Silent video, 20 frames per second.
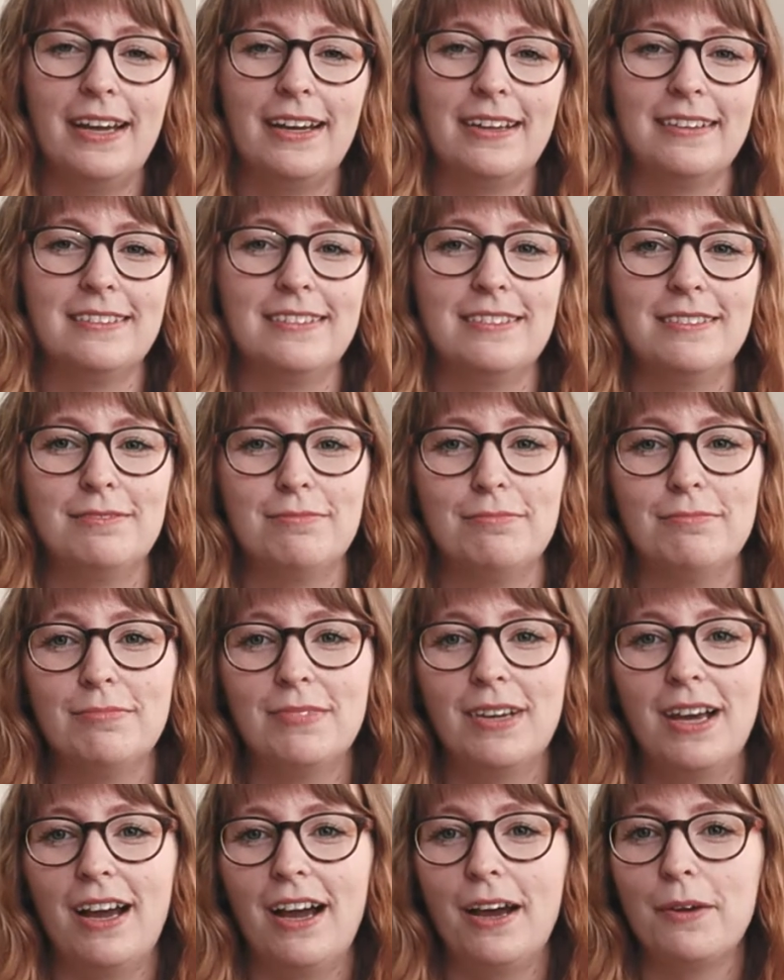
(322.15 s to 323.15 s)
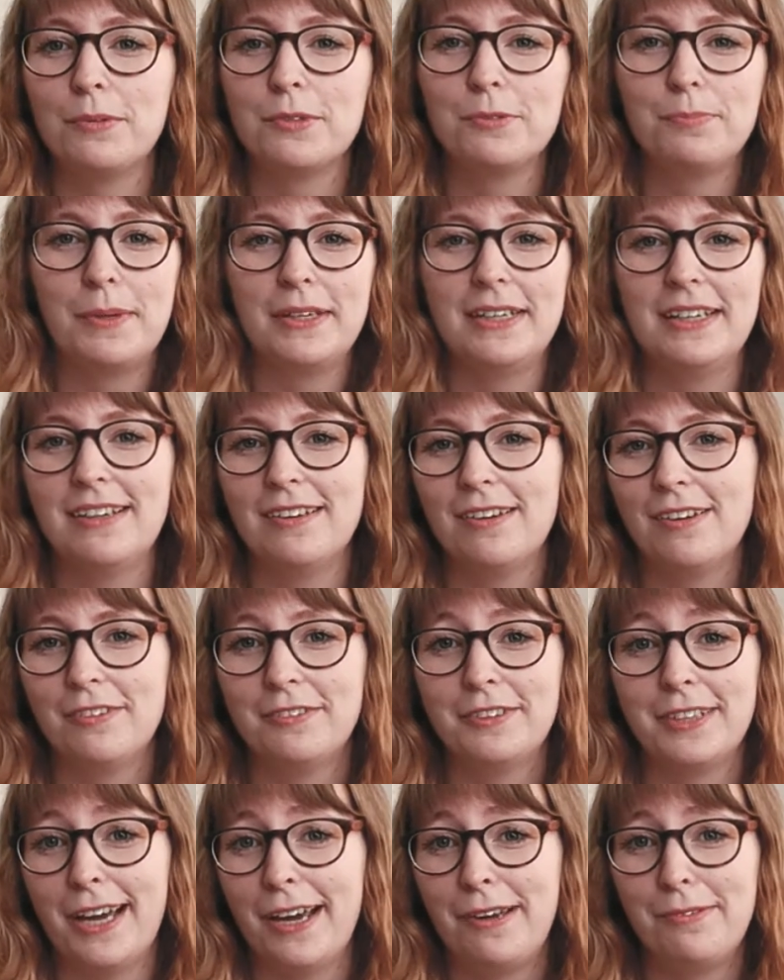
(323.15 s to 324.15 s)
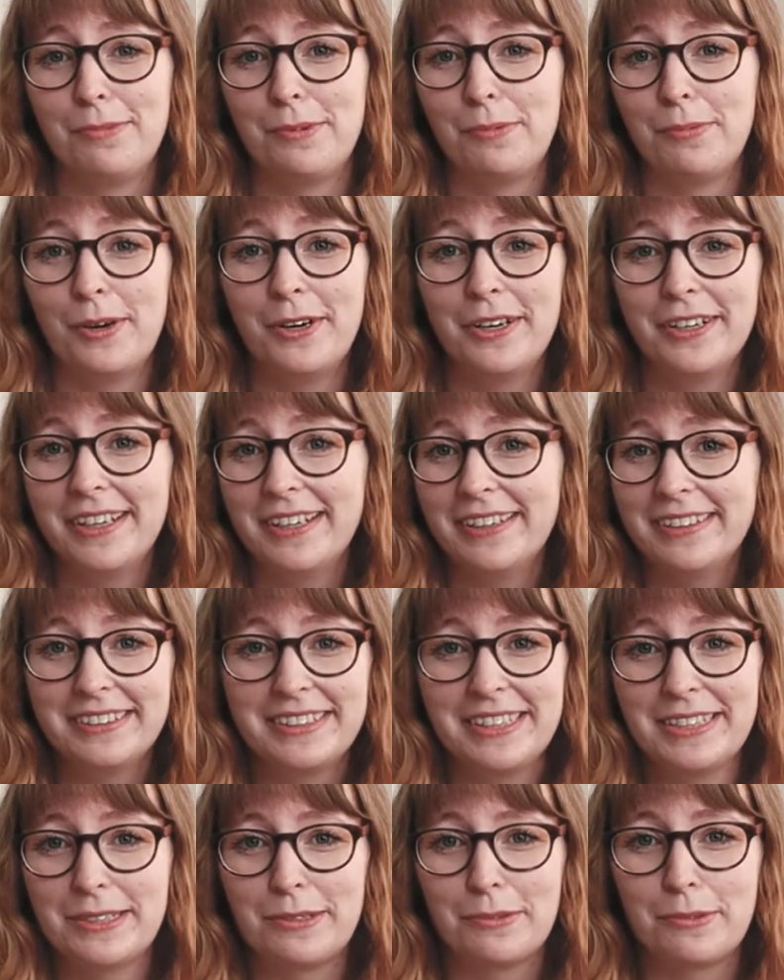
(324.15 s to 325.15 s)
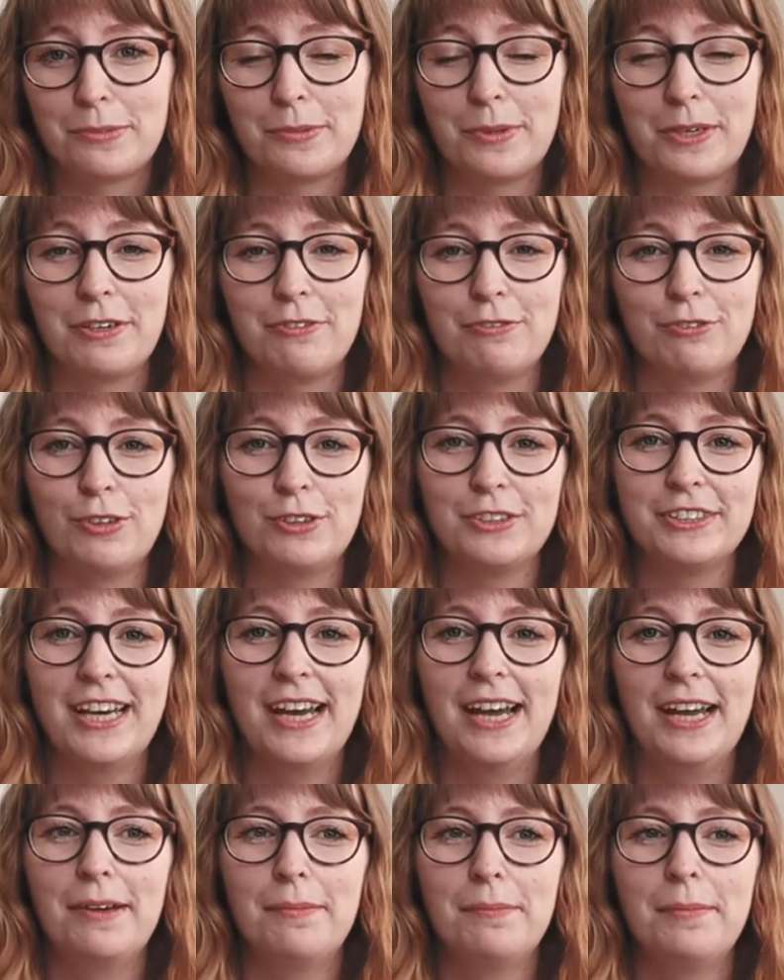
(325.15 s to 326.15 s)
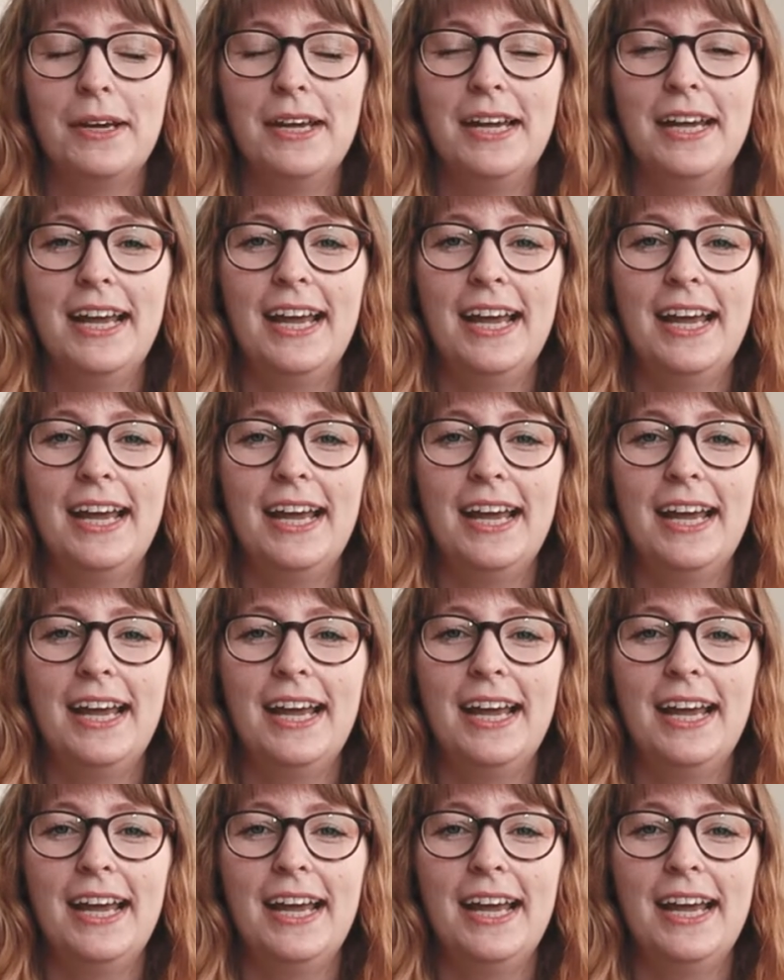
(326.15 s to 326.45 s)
and I was spending a lot of time with working since I was working full time,